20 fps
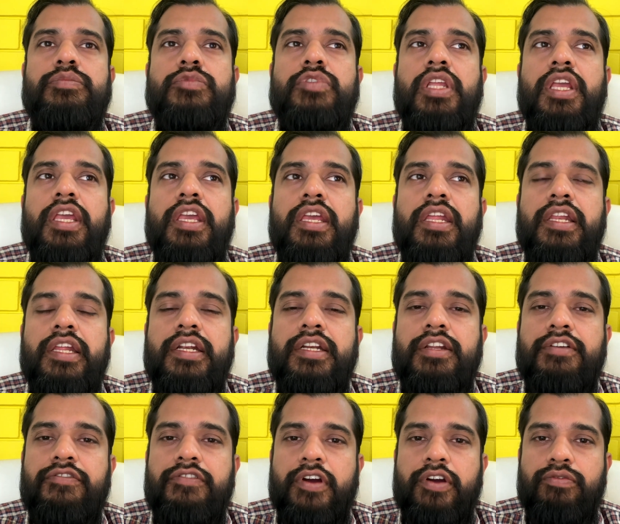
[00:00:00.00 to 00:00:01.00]
He later
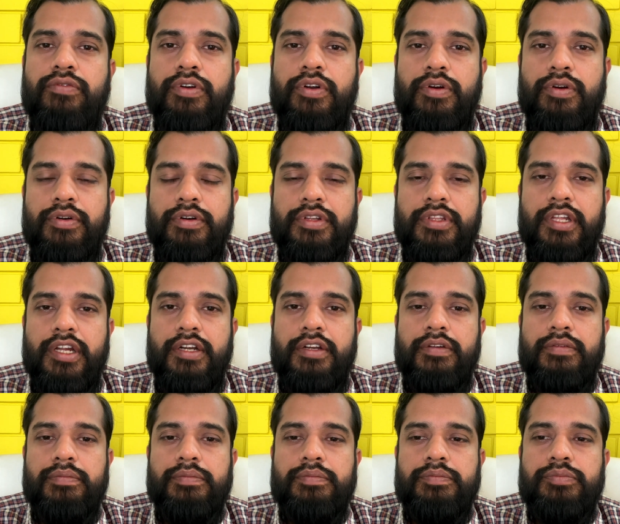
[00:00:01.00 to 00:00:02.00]
found out that
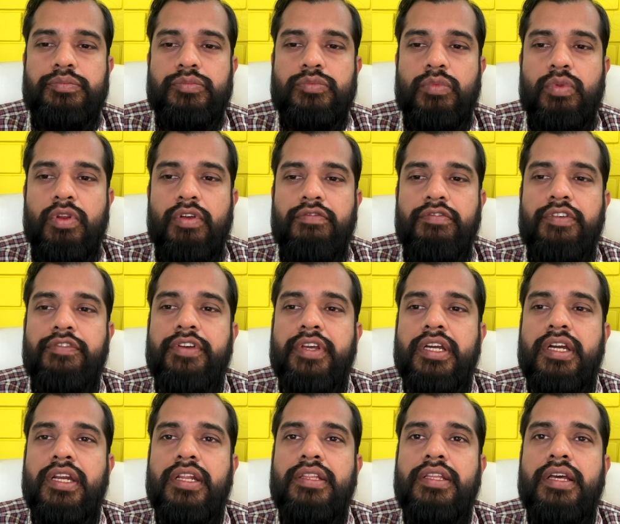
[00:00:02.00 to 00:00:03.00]

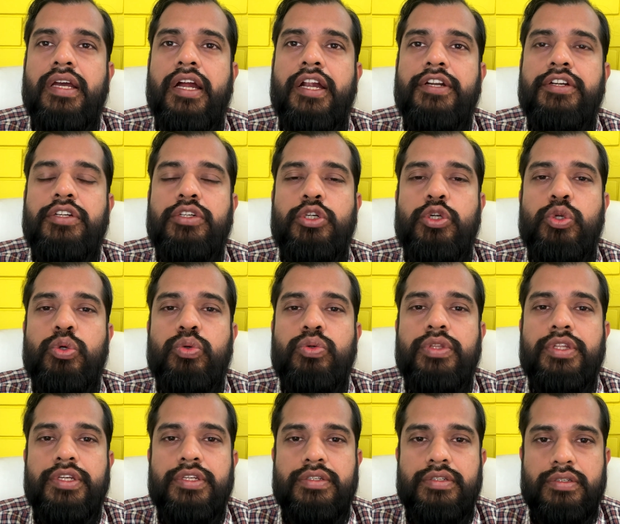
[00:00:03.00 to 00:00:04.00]
Vivekananda had to do
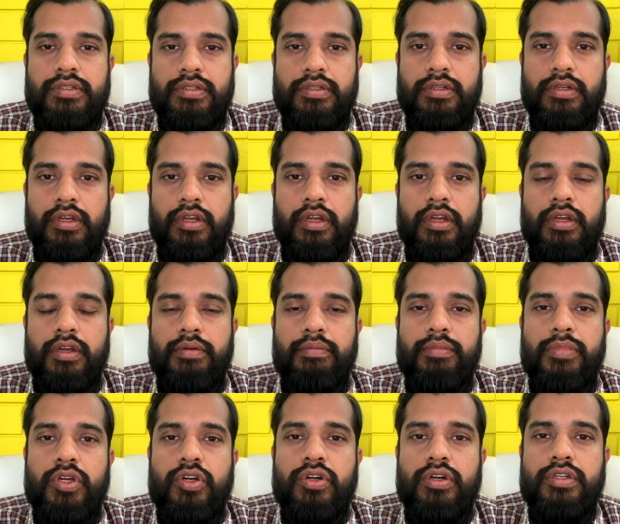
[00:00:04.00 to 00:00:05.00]
this
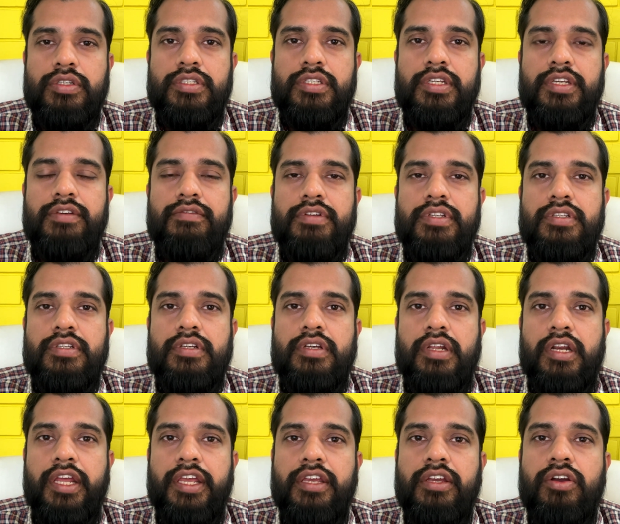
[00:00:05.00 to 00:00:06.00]
because he was
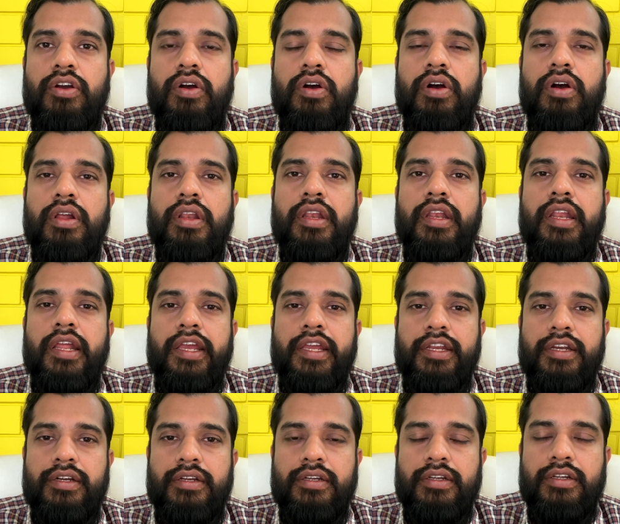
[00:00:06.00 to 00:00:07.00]
crying all
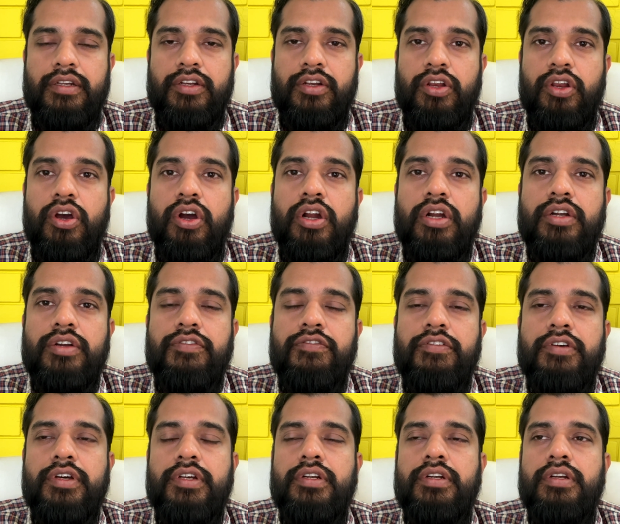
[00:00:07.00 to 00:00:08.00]
night, not
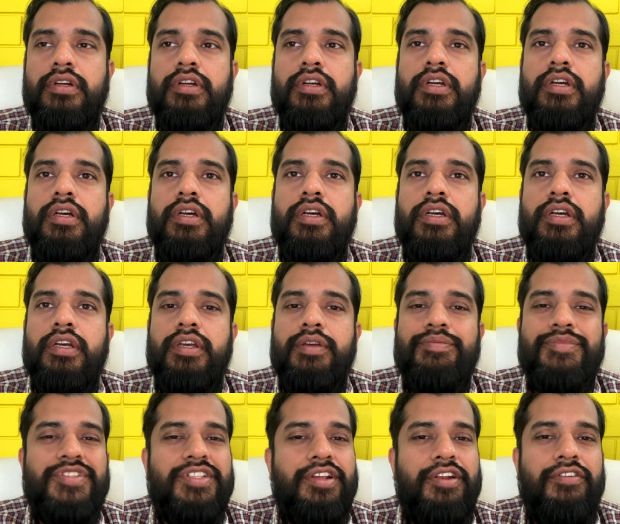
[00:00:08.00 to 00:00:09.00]
for
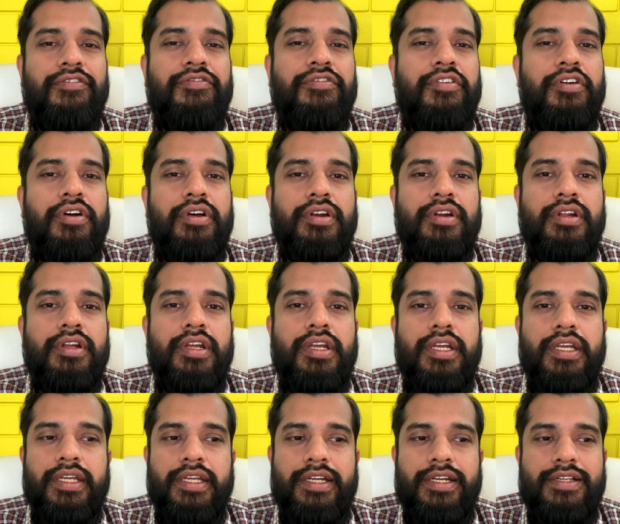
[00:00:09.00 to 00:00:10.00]
himself, or
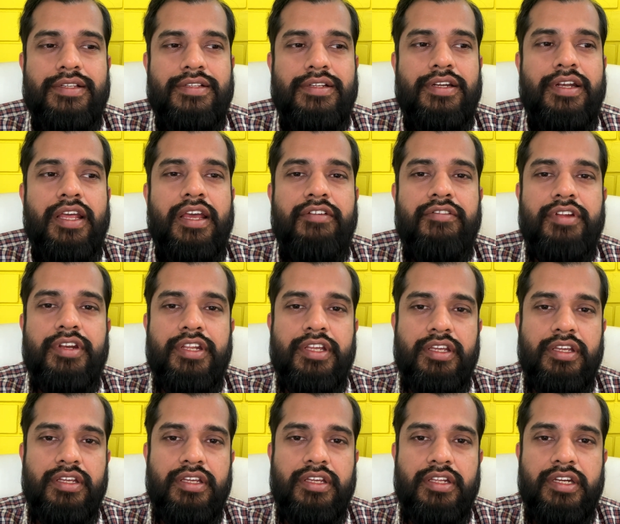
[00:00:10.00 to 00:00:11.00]
he doesn't have
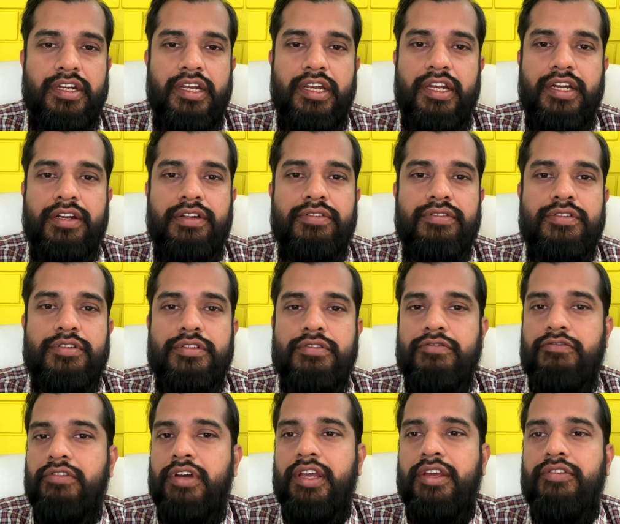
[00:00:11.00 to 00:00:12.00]
any relatives,
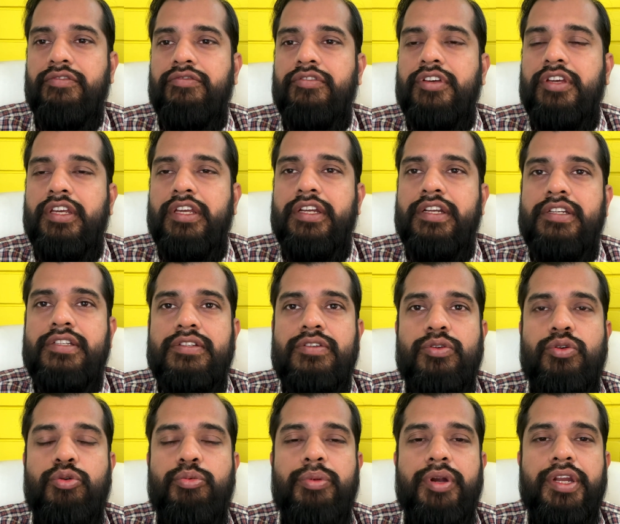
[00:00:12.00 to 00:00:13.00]
wife, kids,
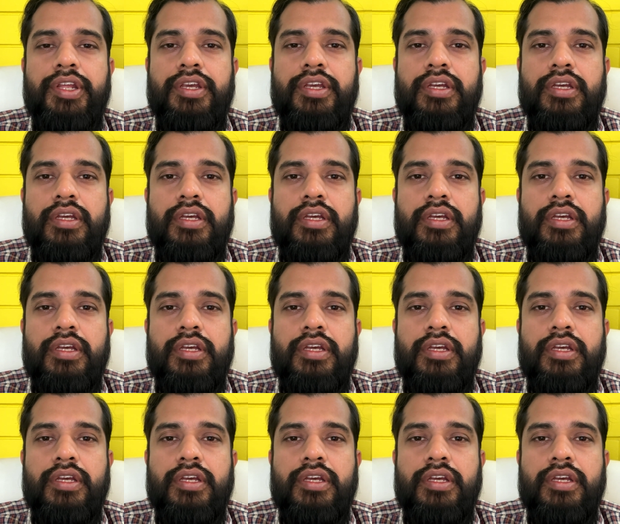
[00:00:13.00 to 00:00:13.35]
nobody.